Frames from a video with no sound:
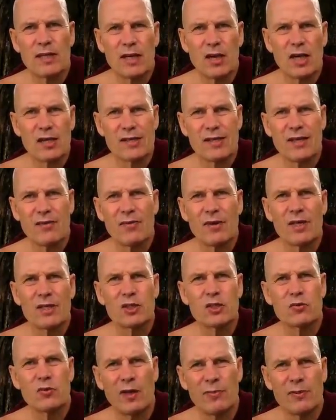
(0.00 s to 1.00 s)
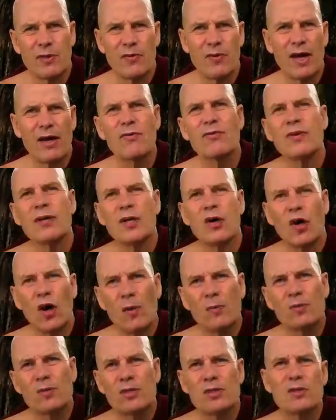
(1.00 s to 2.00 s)
cloth that was swept around the
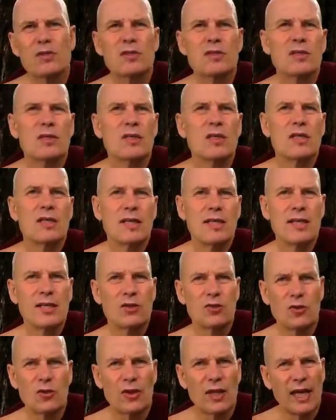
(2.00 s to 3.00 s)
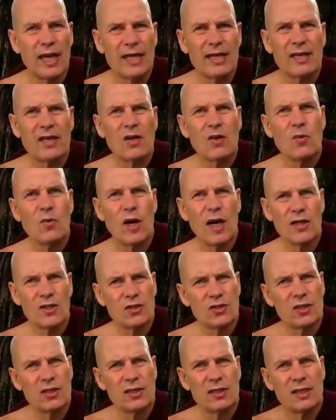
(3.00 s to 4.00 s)
corpses. Then they took that,
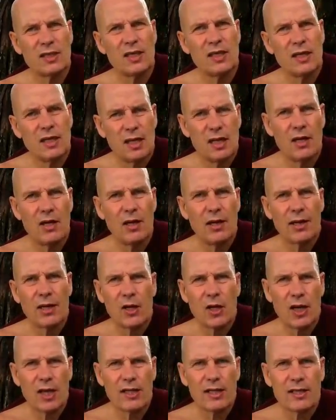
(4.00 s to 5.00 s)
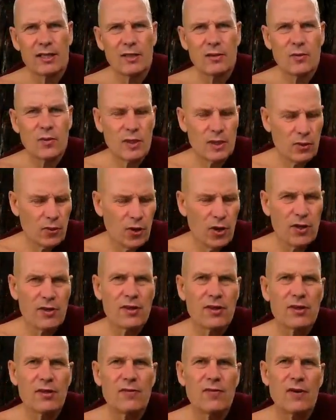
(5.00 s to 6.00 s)
washed it, colored it with
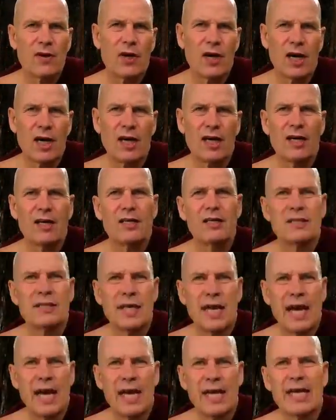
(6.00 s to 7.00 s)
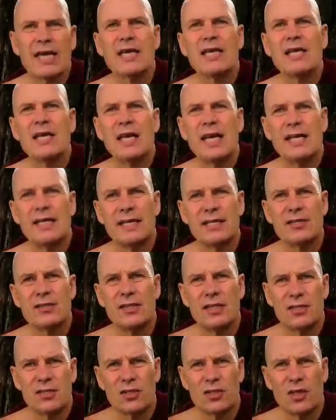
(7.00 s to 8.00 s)
earth color dye, and then
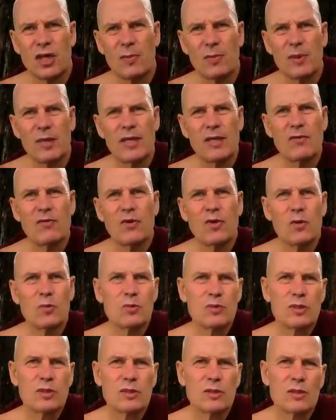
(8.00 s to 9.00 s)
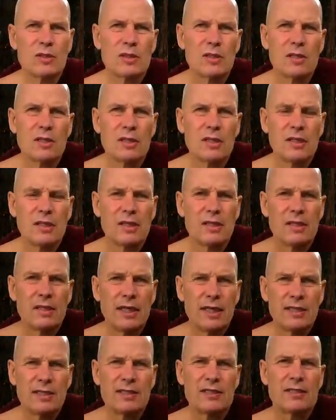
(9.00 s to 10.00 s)
stitched it up in the robes.
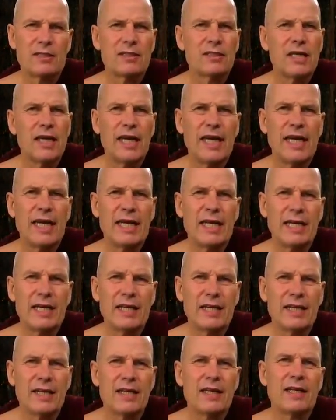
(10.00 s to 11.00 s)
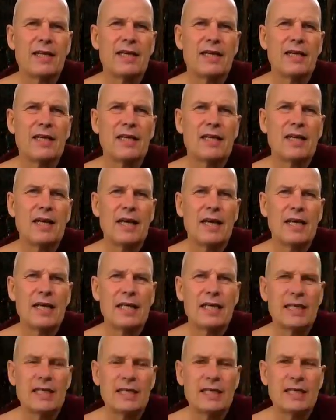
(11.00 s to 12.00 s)
That's a
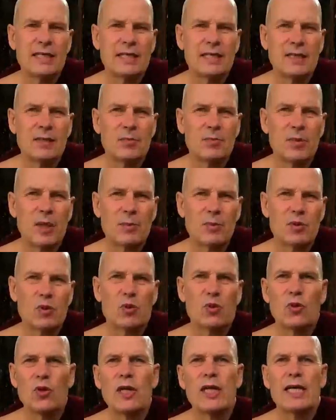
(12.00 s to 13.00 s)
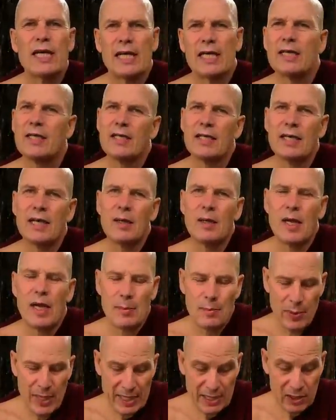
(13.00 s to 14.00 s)
pamsukulika,
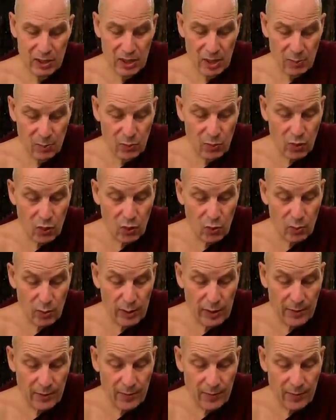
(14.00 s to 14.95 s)
a patched up robe.